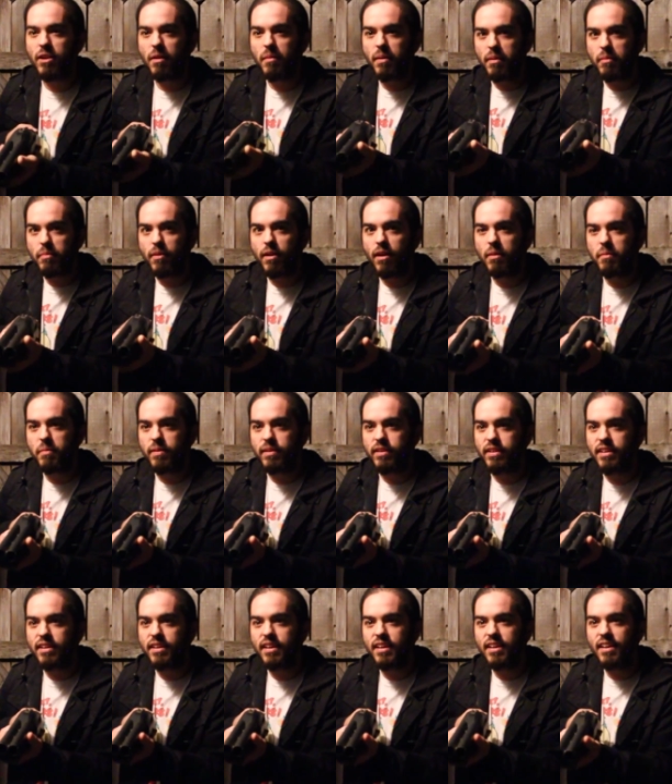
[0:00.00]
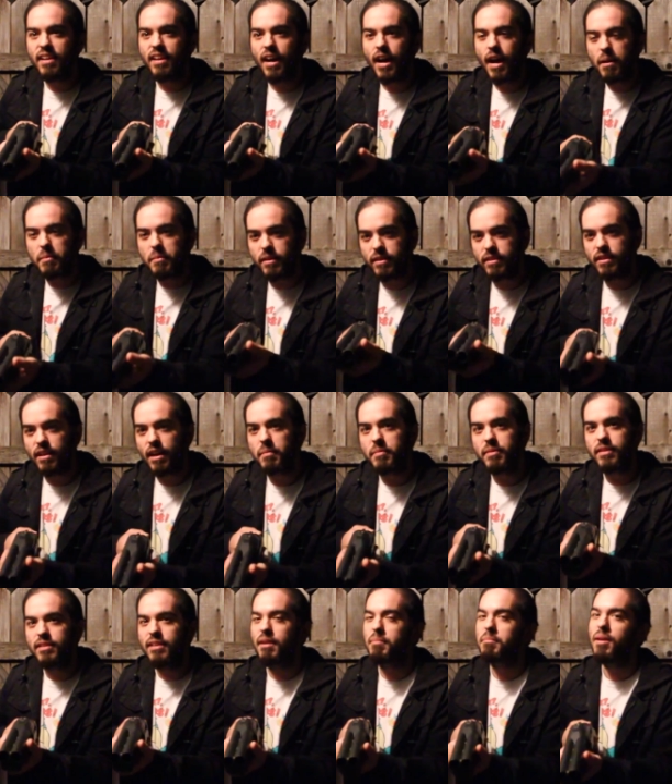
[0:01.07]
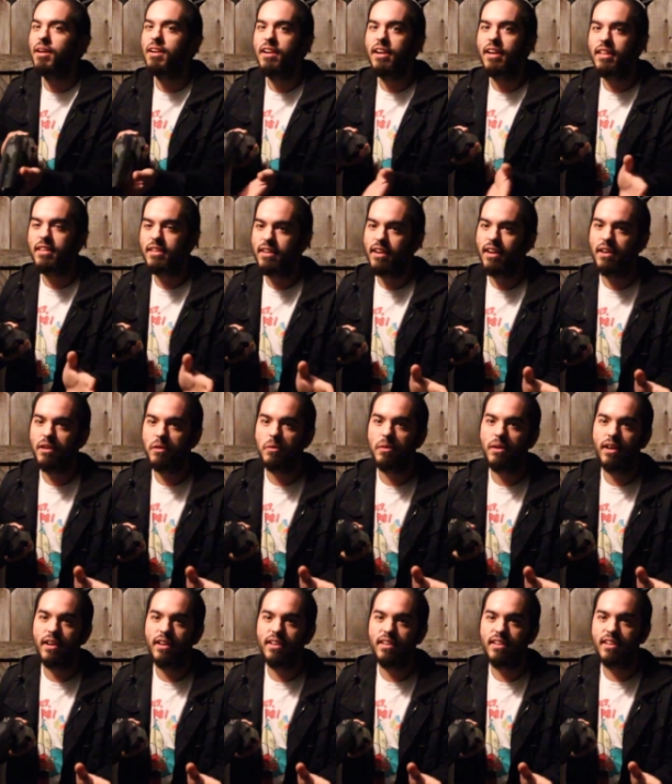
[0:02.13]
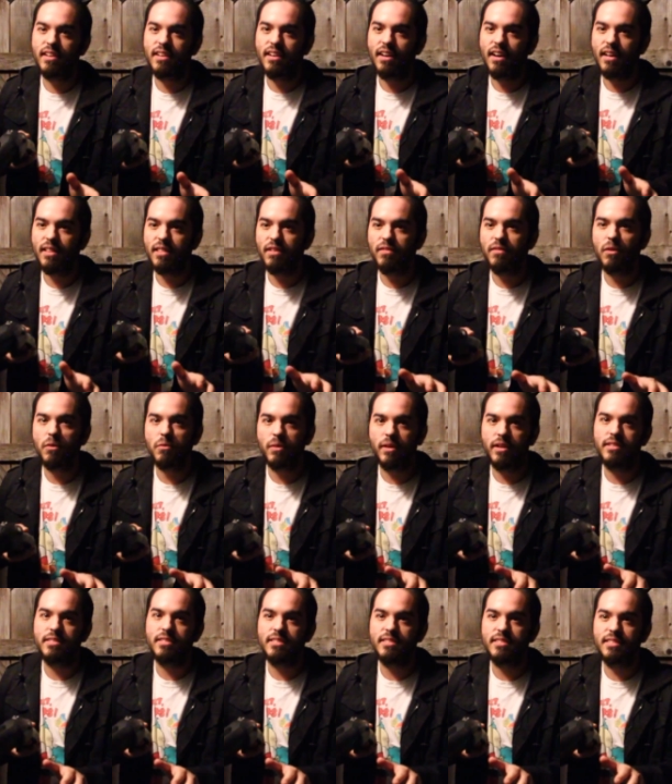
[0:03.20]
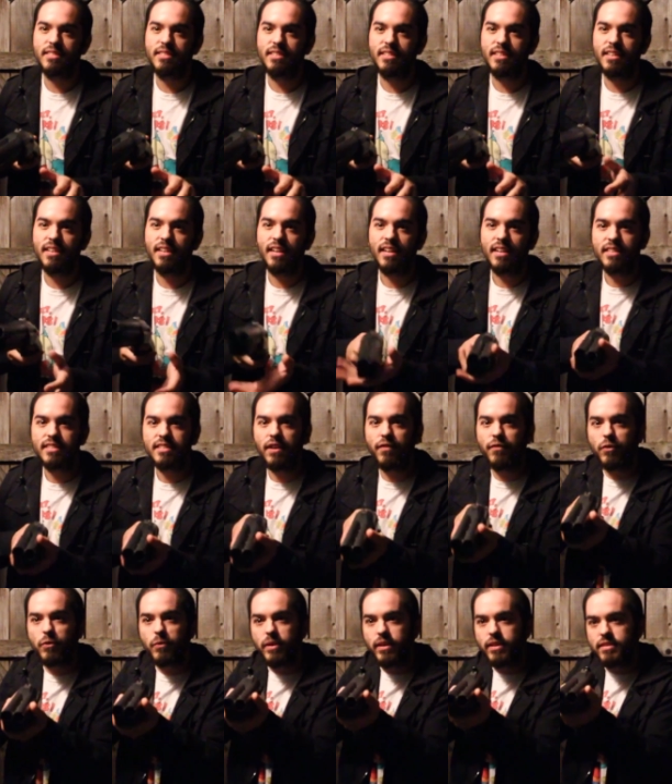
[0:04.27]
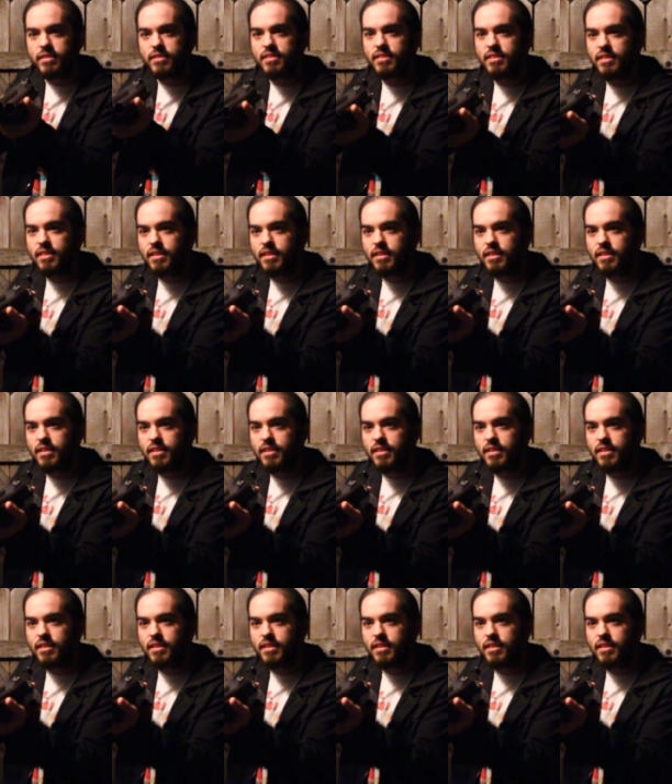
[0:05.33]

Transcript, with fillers: on our property. I'm, I'm, an, I'm not an alien hater, okay? I love all races. Pepper greens.